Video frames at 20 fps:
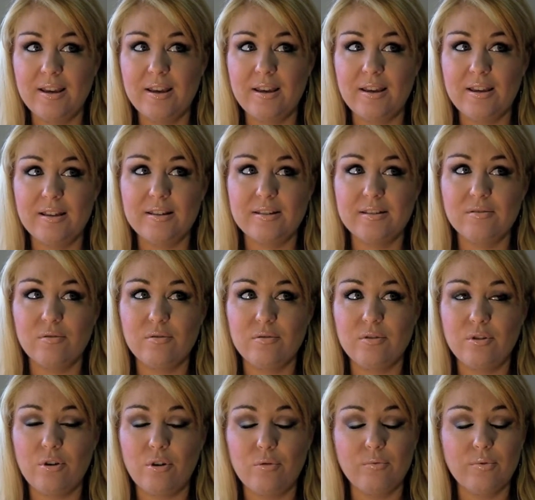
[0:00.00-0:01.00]
is,
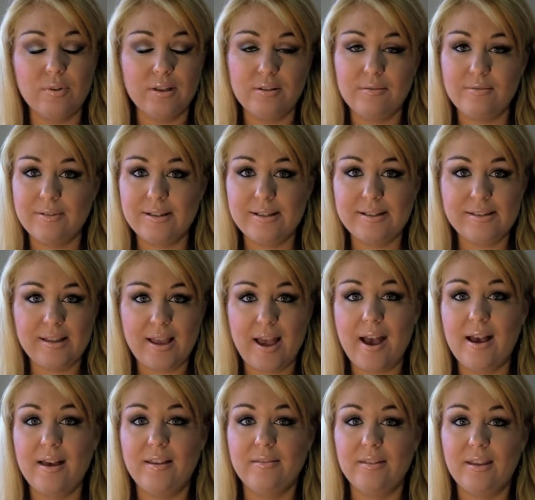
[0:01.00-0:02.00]
you know, really, really
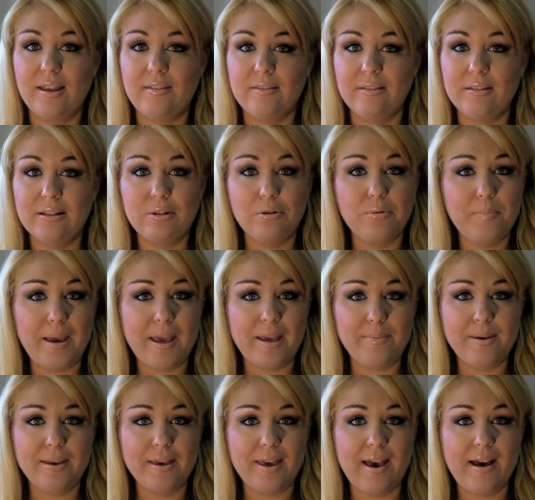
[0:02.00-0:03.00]
sad that little
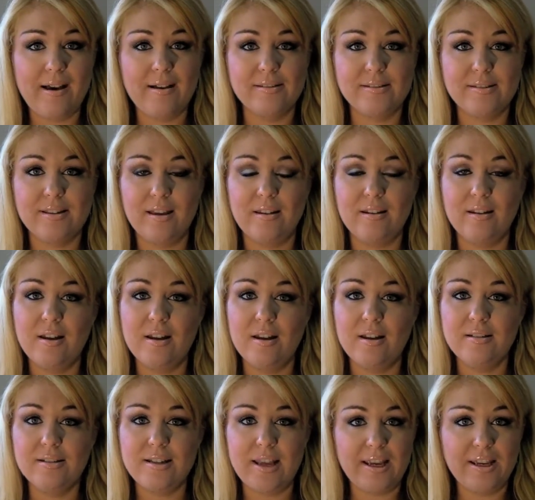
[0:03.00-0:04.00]
baby cows get
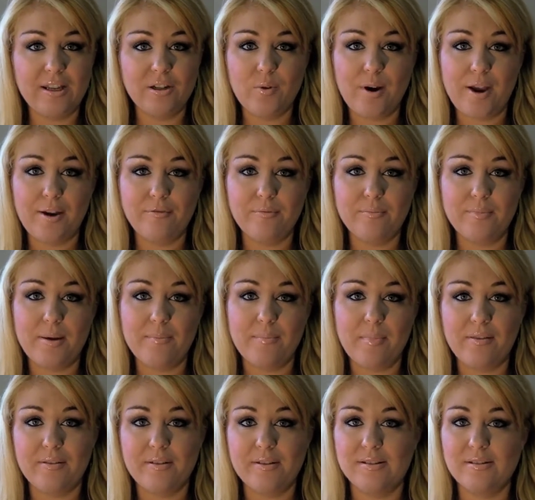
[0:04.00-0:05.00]
taken away from their
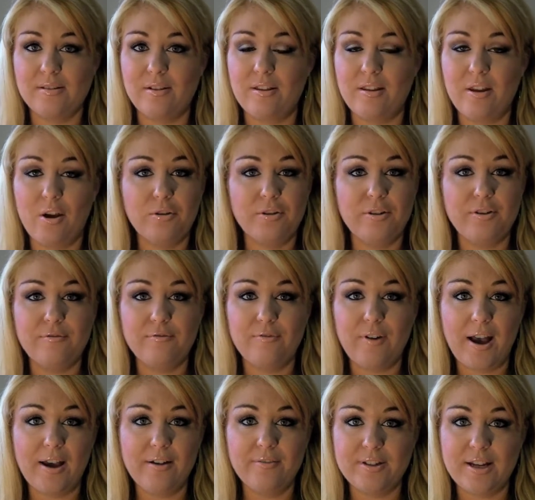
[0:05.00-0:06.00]
mothers at only
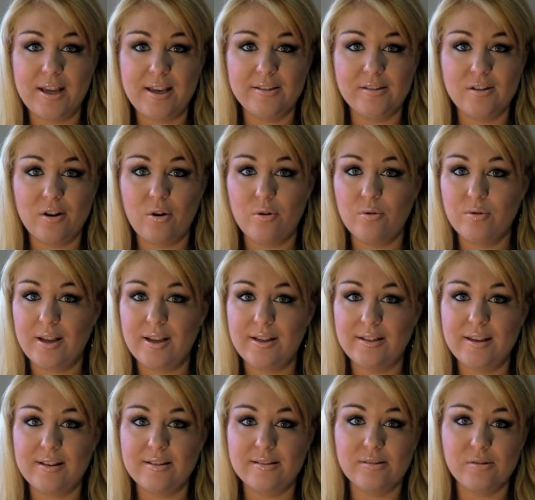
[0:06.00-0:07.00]
five days old
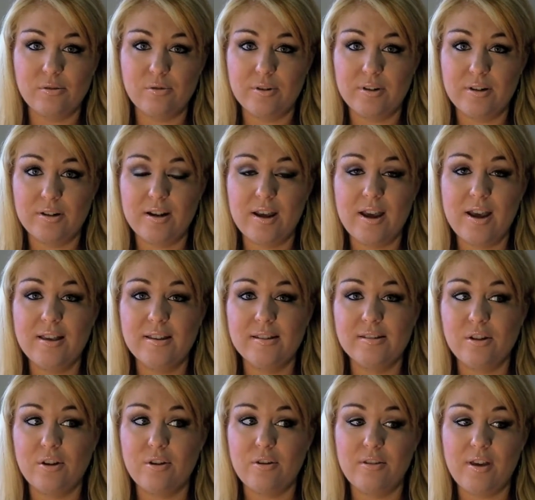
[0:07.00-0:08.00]
and get slaughtered
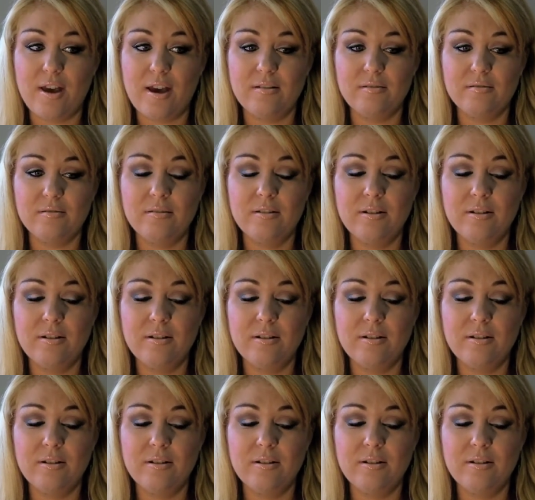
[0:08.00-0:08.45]
so that,